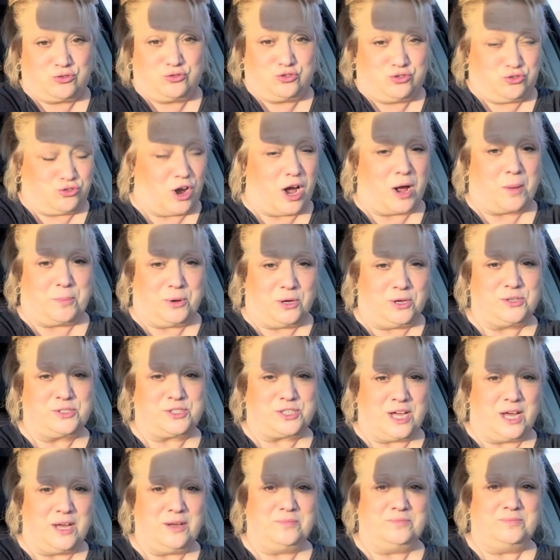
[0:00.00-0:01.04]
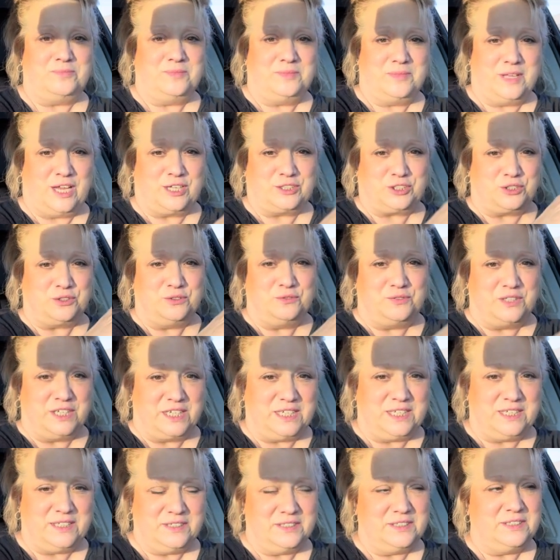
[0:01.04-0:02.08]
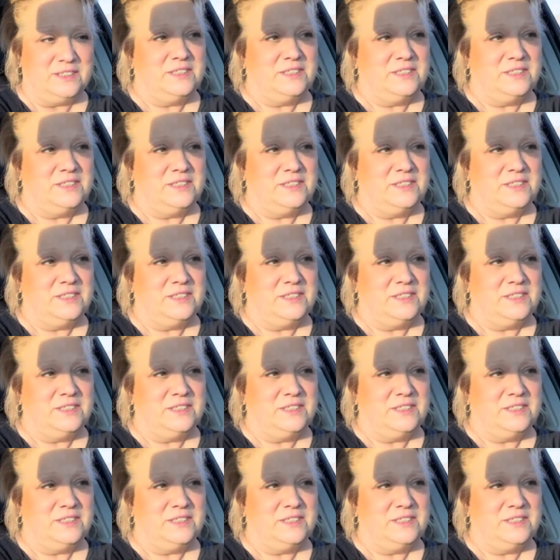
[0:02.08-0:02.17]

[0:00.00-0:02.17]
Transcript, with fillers: Truck pulls up. SUV.